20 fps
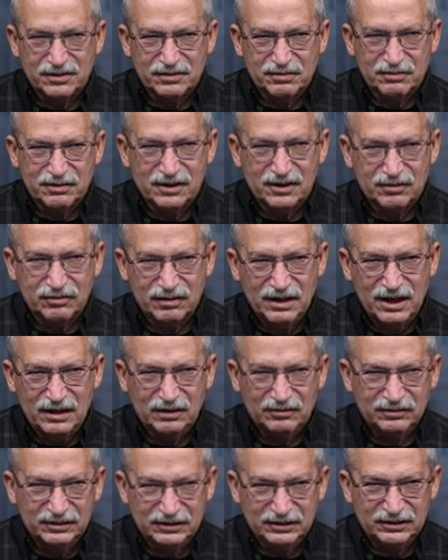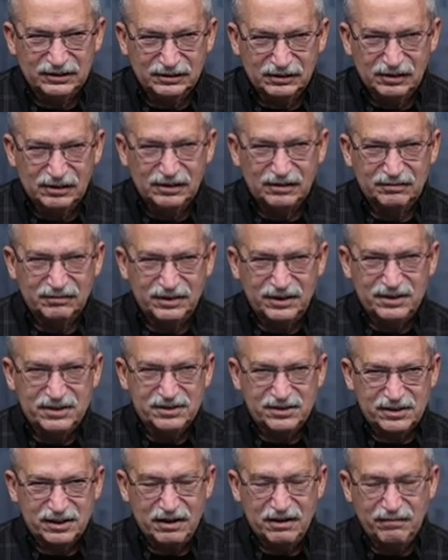work relevant to all of
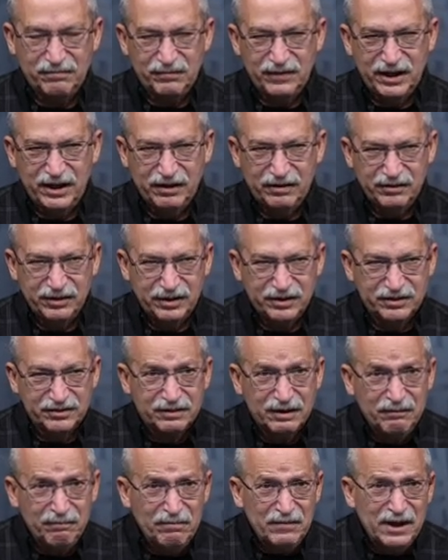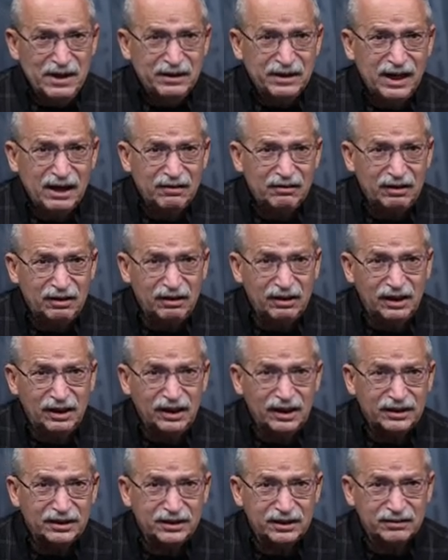these uh, areas. Now,
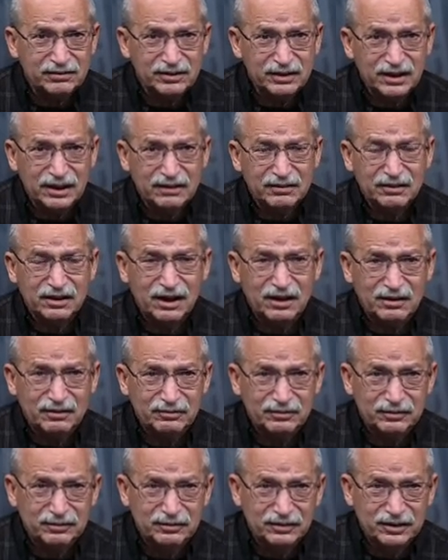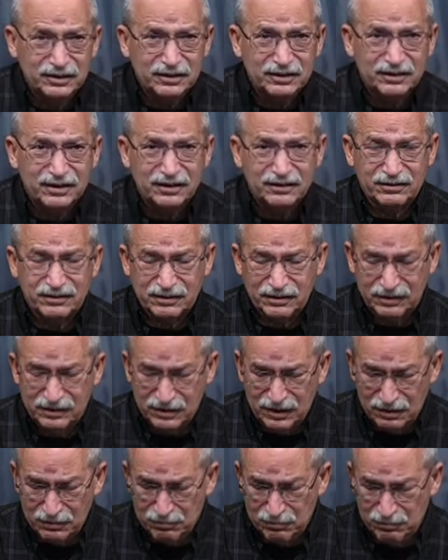I told you that uh, one of the things that
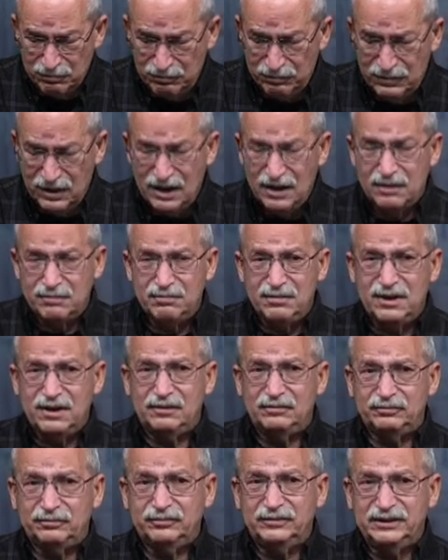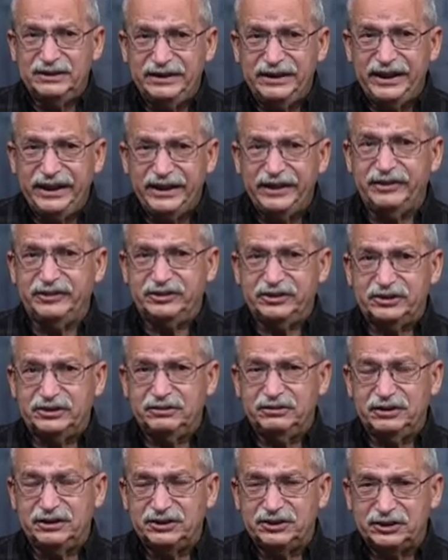uh, Bob did is
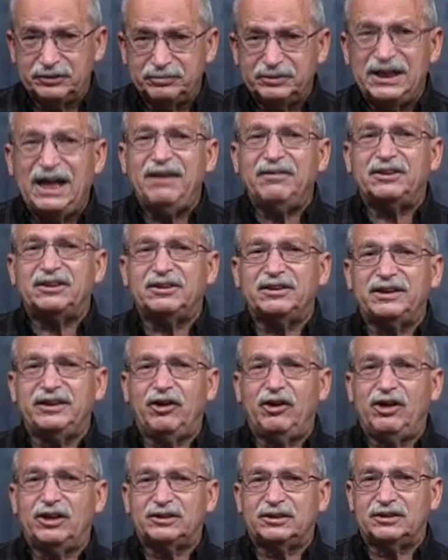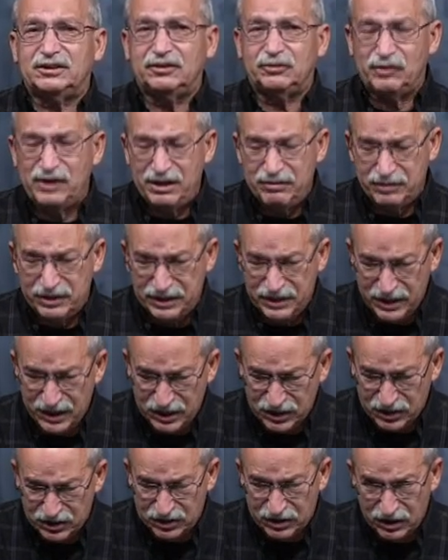to substantially alter the way we
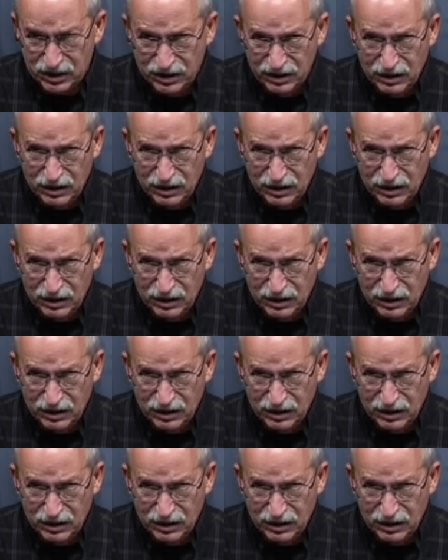teach